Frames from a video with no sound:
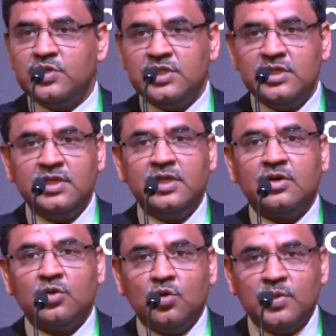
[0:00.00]
the
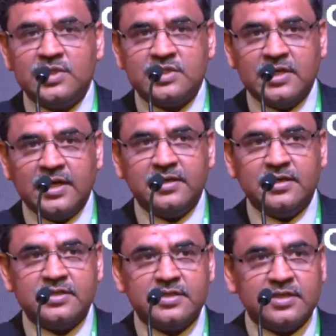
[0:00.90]
global
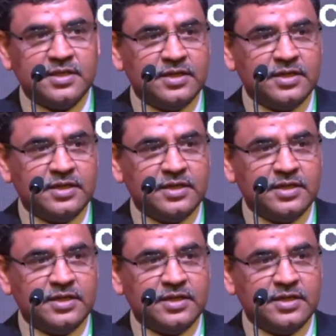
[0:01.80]
standards,